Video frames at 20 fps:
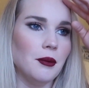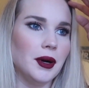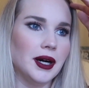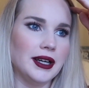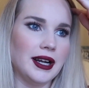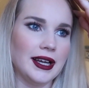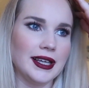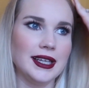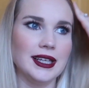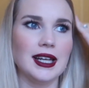
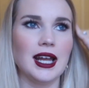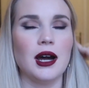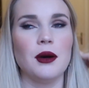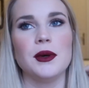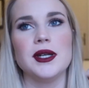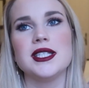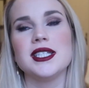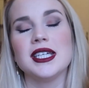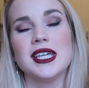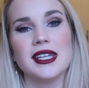but I
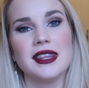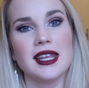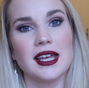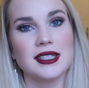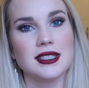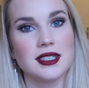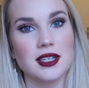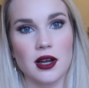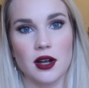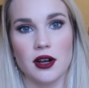cannot wait to get
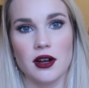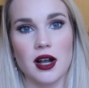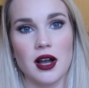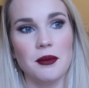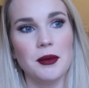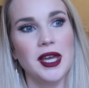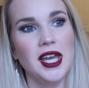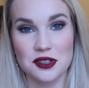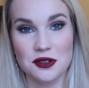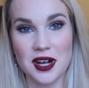that sucker
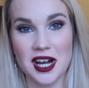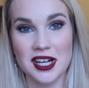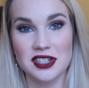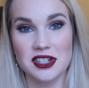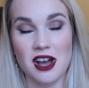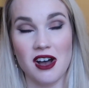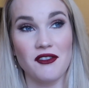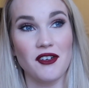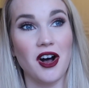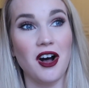up.
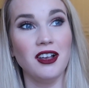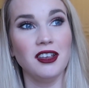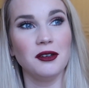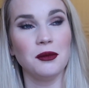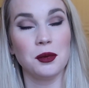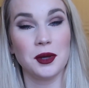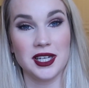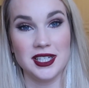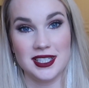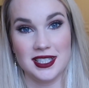Scratch off
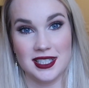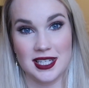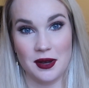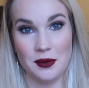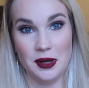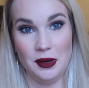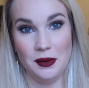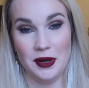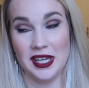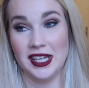all the places
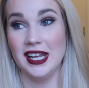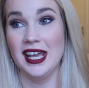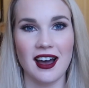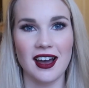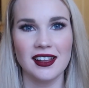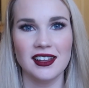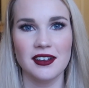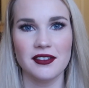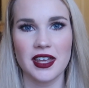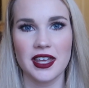that we went.
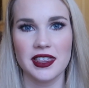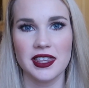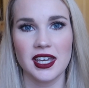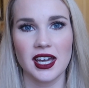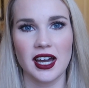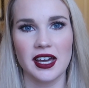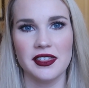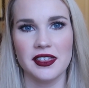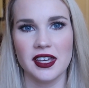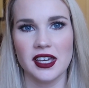I love that
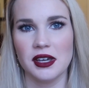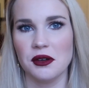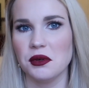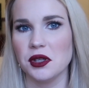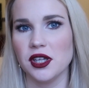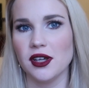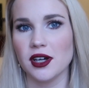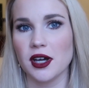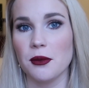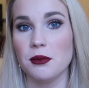thing. I think it
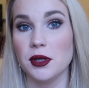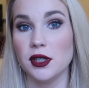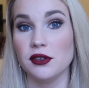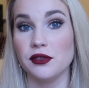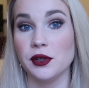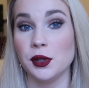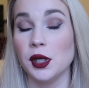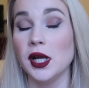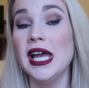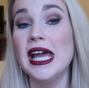would look
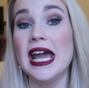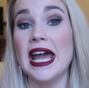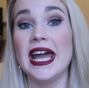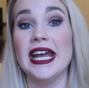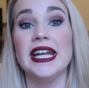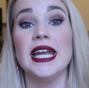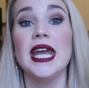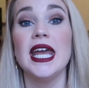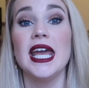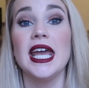beautiful
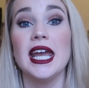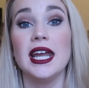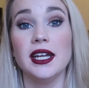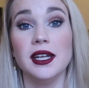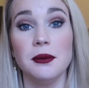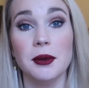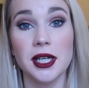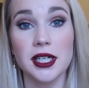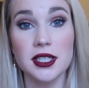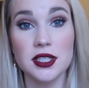in
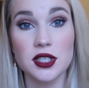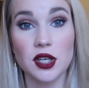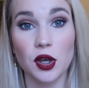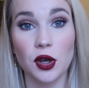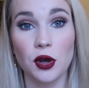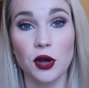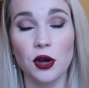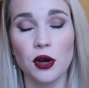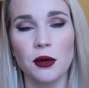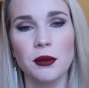anybody's
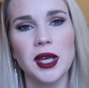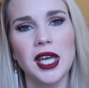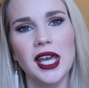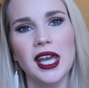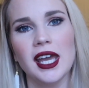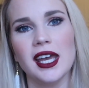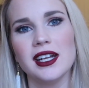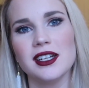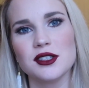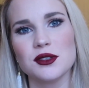home,
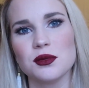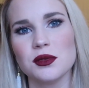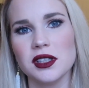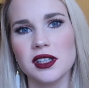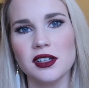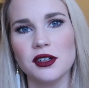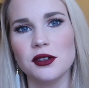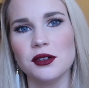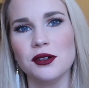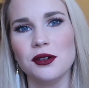and it's
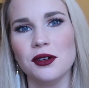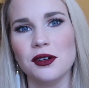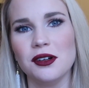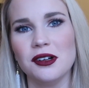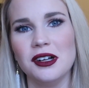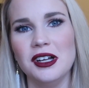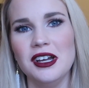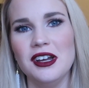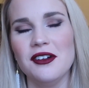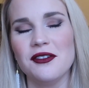really
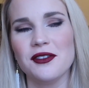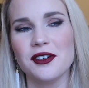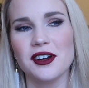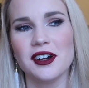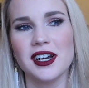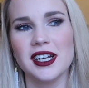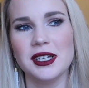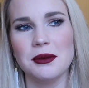cool for